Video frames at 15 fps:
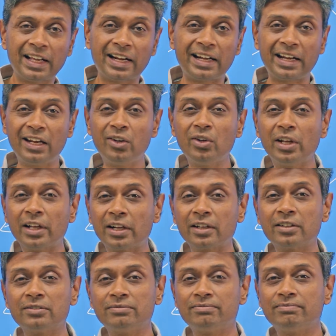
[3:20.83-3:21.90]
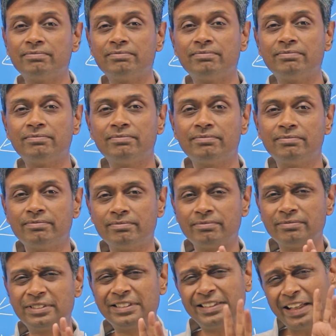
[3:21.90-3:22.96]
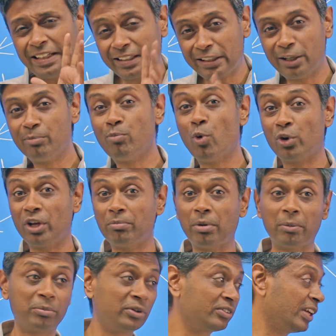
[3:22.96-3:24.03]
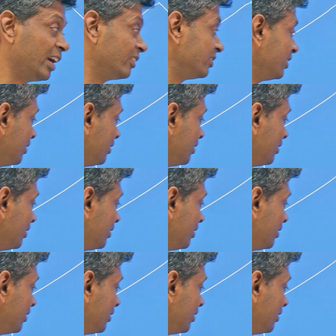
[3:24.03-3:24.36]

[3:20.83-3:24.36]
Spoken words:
Regular, slightly boring papers have